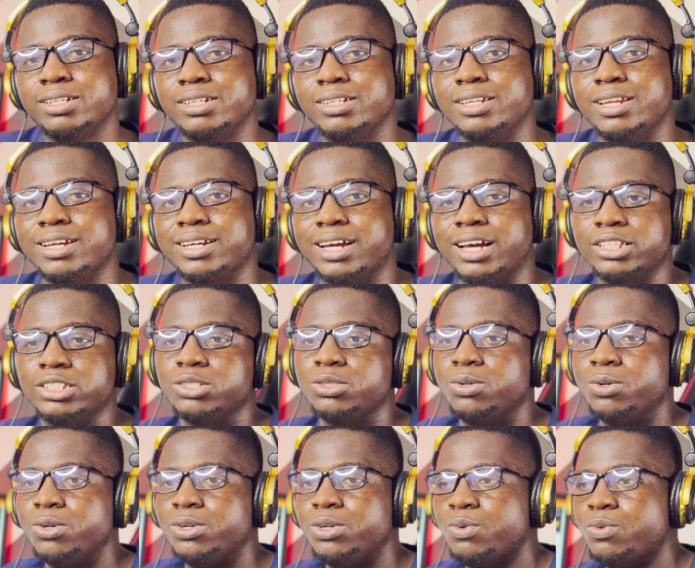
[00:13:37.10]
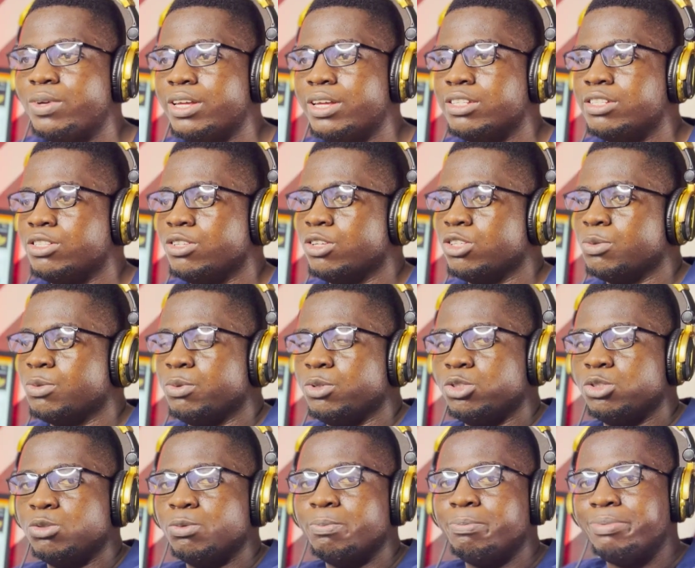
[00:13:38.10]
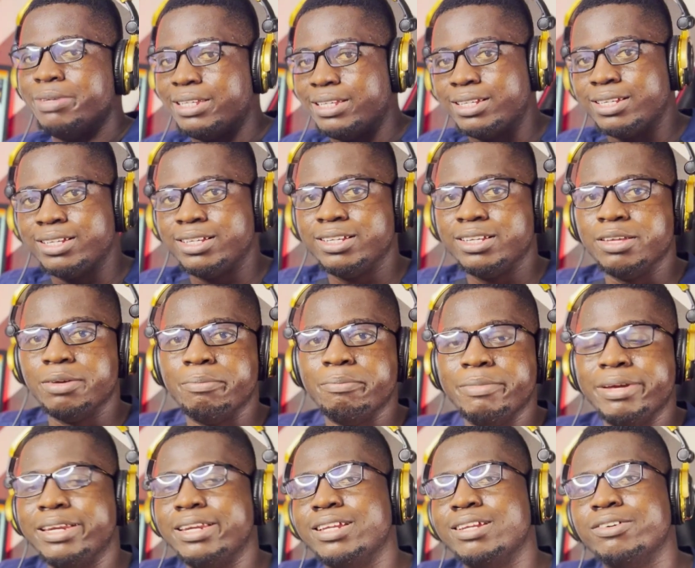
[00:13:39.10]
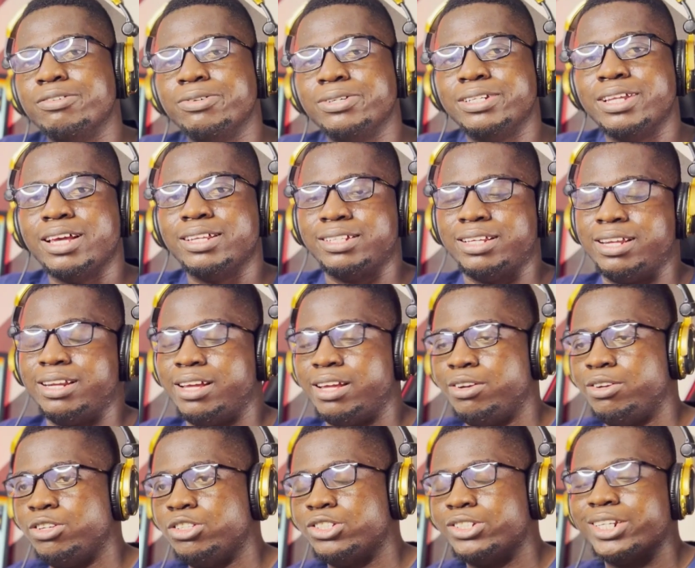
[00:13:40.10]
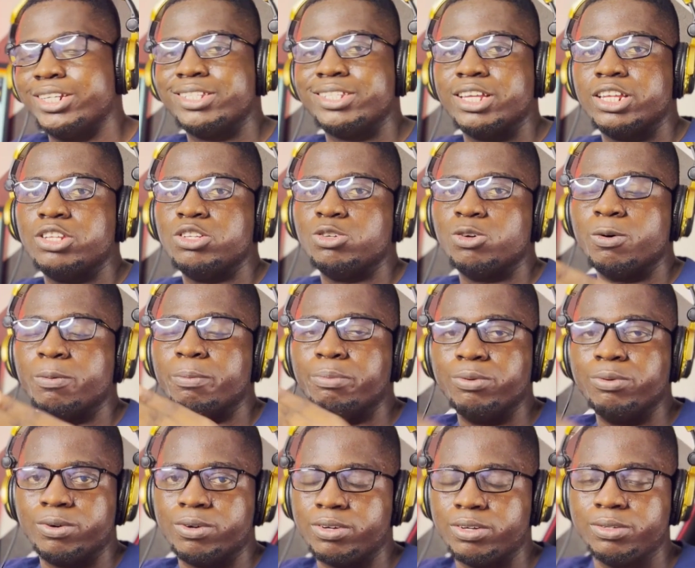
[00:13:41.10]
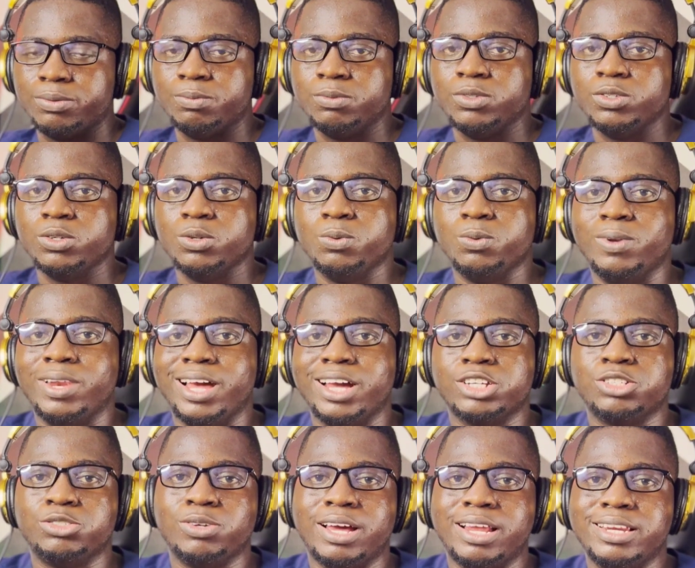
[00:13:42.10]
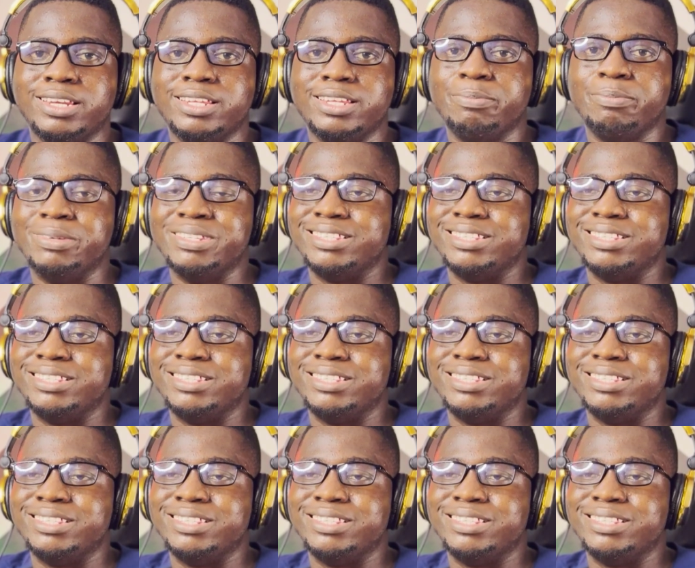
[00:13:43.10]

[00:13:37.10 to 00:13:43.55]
in a category where it's not supposed to be, meaning readers that are not interested in your book will actually be